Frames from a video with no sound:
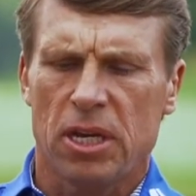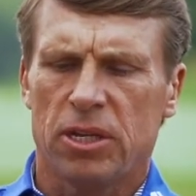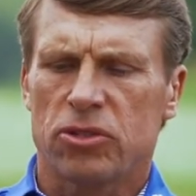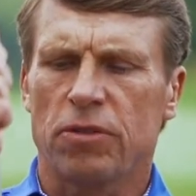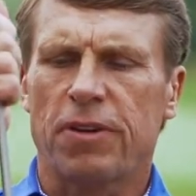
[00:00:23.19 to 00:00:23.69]

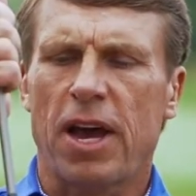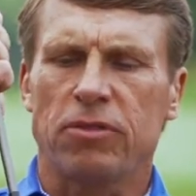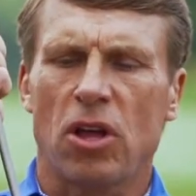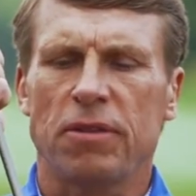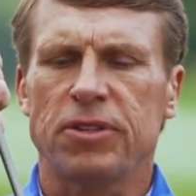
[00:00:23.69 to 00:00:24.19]
So if I have
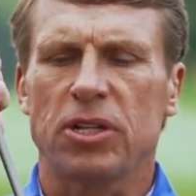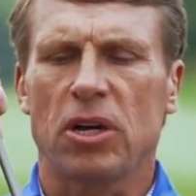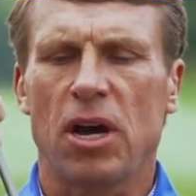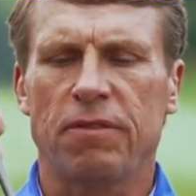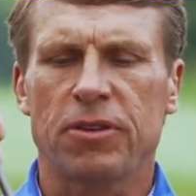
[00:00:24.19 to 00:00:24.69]
loft on the
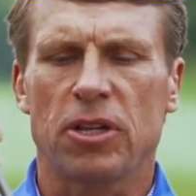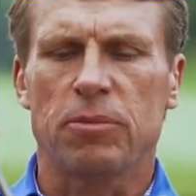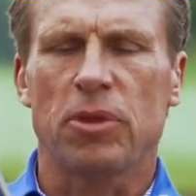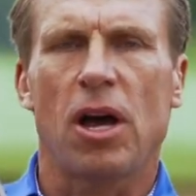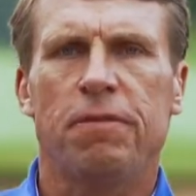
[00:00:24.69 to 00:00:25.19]
golf
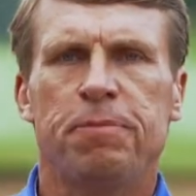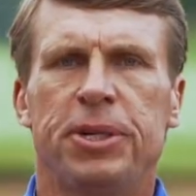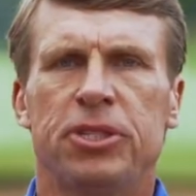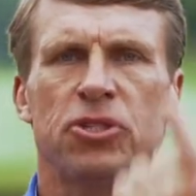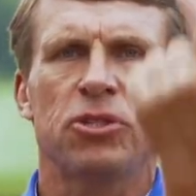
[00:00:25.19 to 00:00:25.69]
club, loft
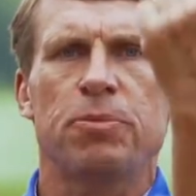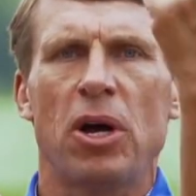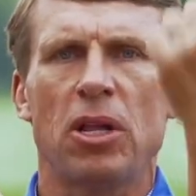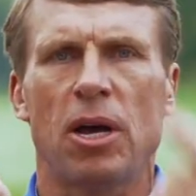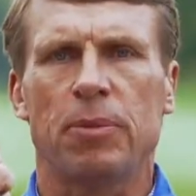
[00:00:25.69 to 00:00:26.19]
pitches the
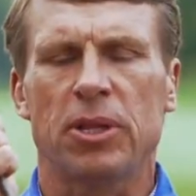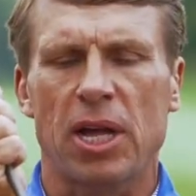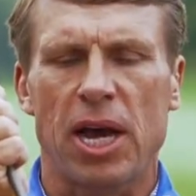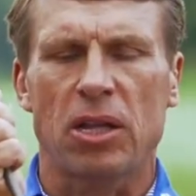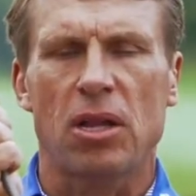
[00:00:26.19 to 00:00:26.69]
ball up. A
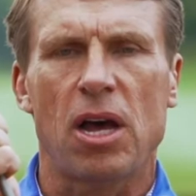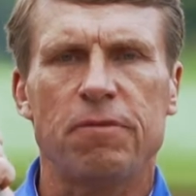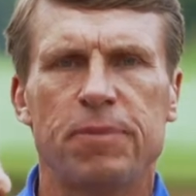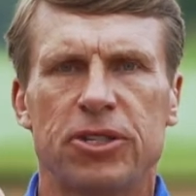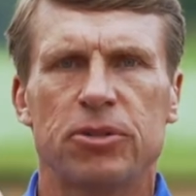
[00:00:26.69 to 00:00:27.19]
lot of
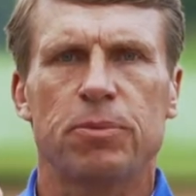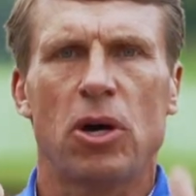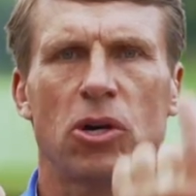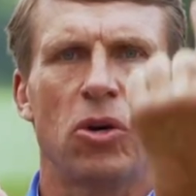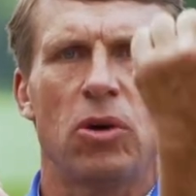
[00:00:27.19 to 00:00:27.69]
loft makes the
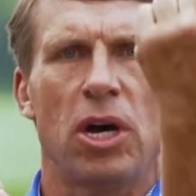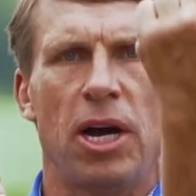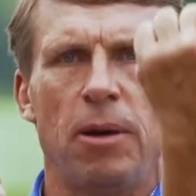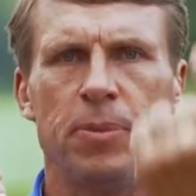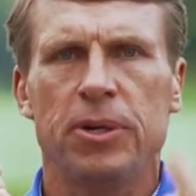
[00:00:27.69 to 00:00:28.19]
ball go
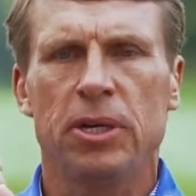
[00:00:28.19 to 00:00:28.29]
up.